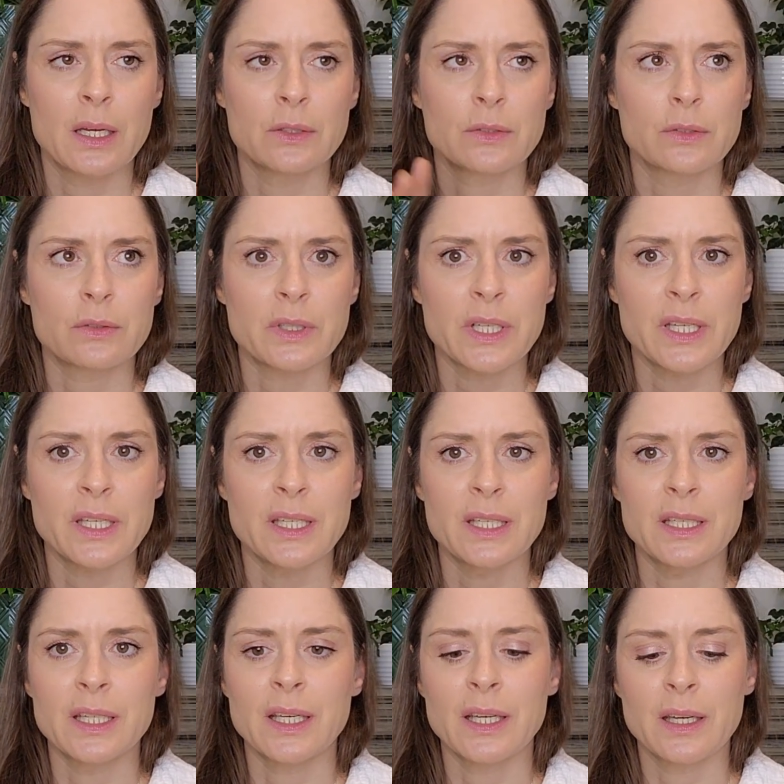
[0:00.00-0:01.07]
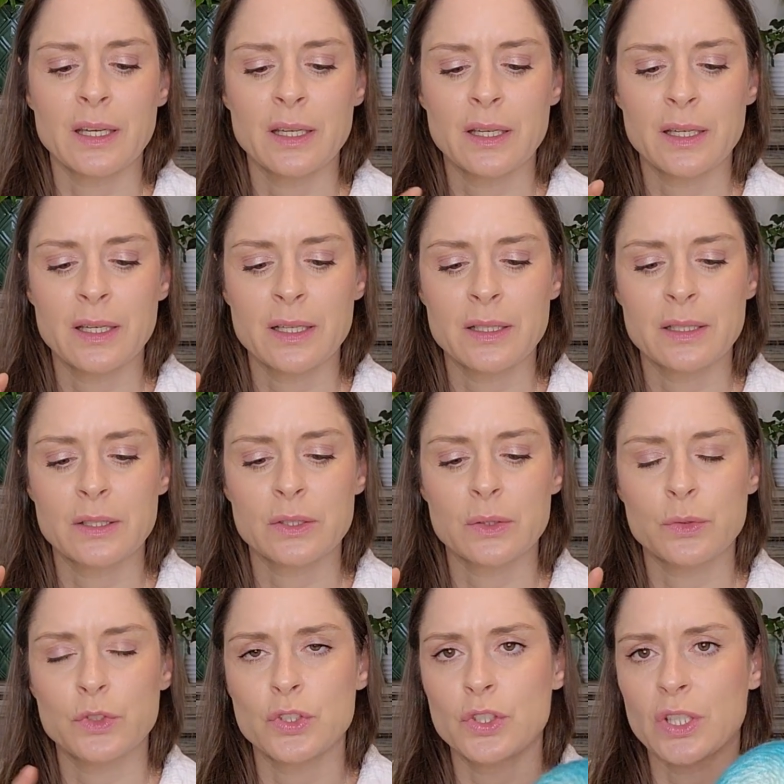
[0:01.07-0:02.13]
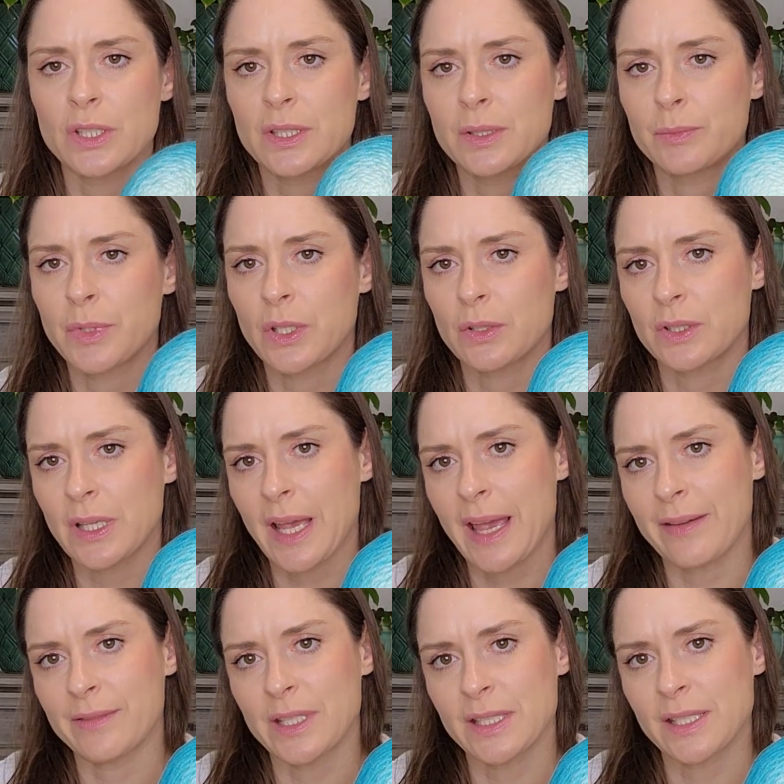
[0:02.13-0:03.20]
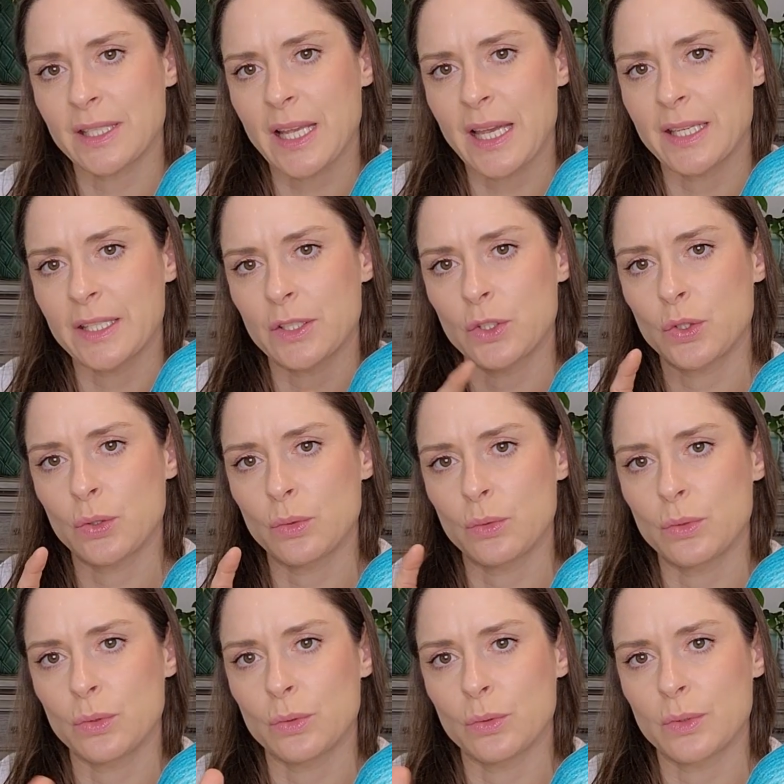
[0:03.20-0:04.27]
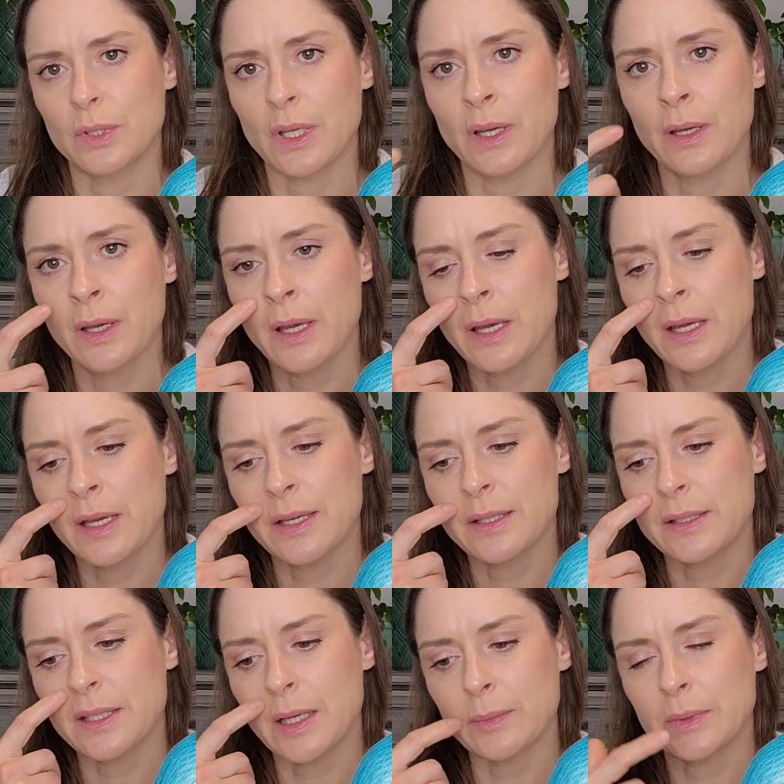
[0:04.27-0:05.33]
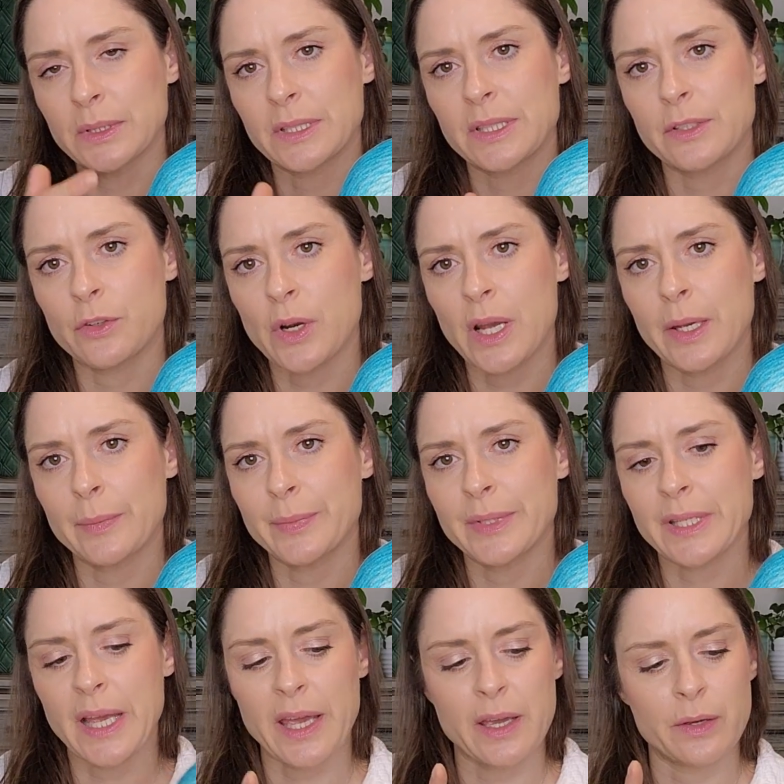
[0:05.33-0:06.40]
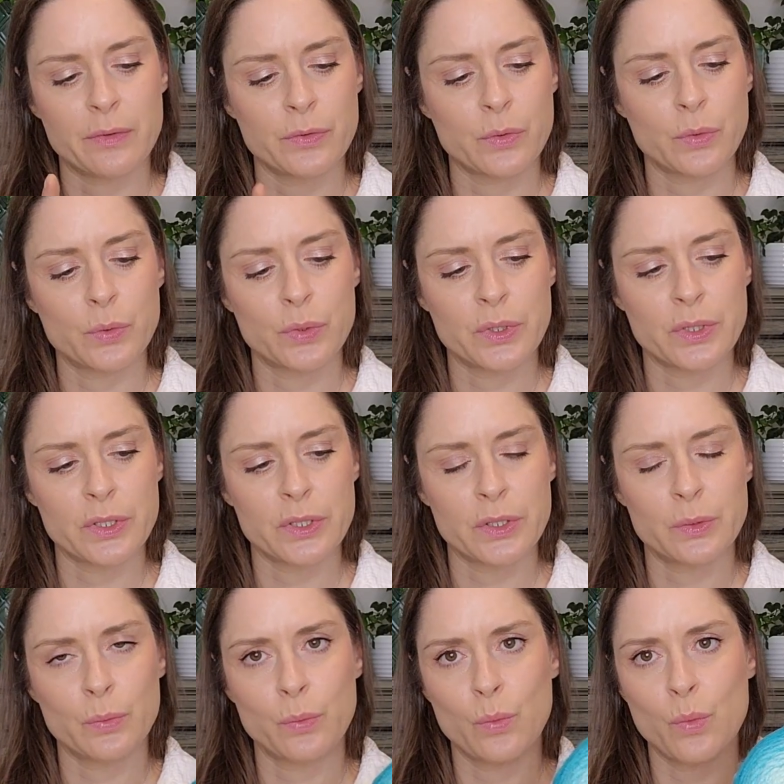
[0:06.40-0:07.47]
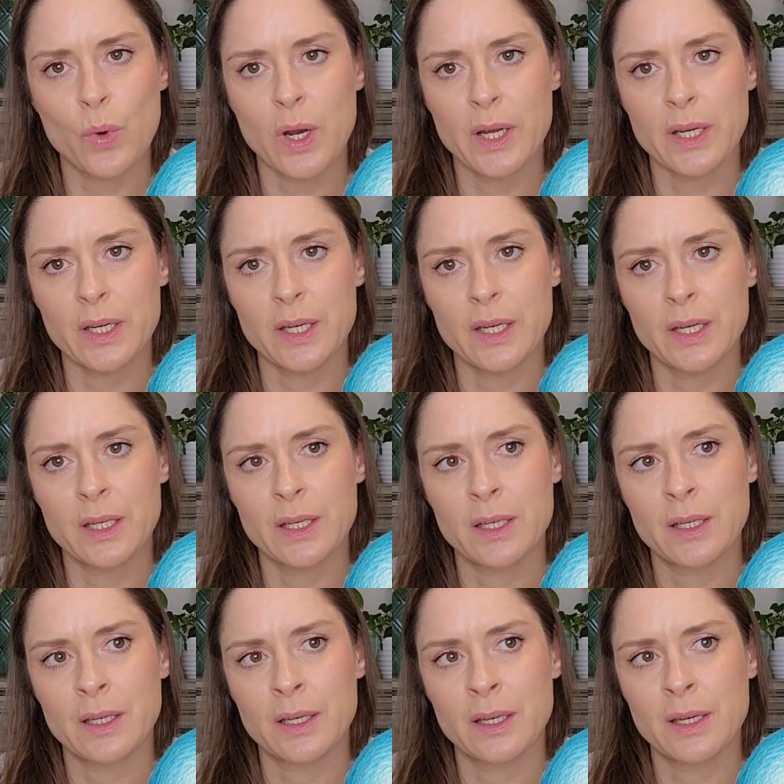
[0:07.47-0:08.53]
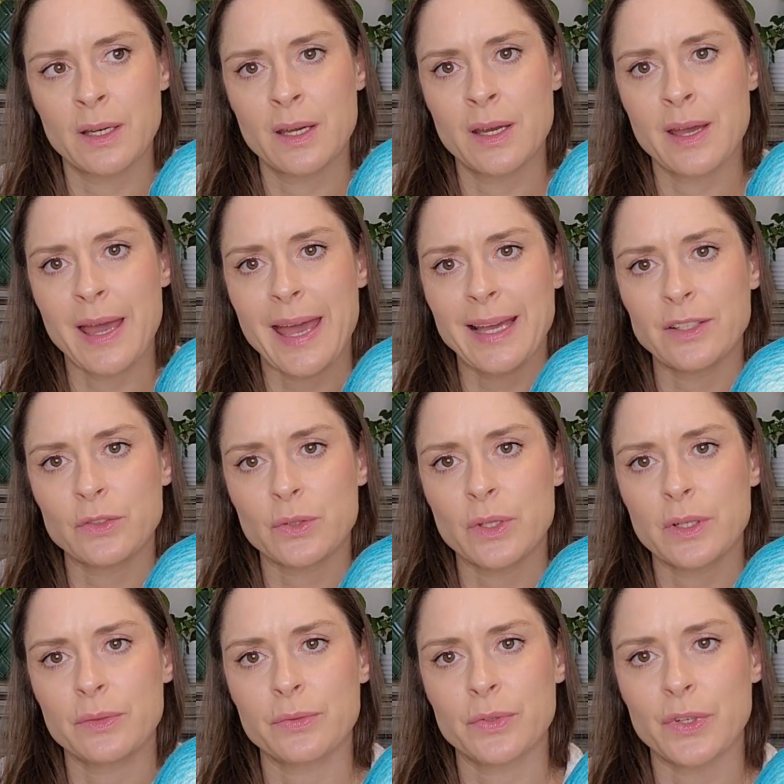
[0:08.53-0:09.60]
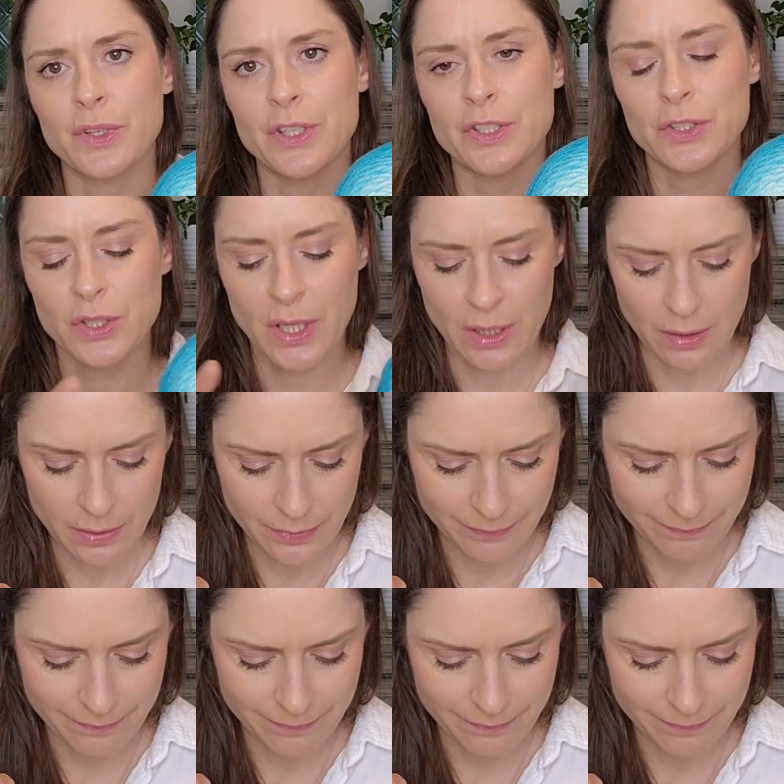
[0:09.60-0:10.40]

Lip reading: green. So just because I have decided to do the double stripes, I have ordered 1 extra for each color.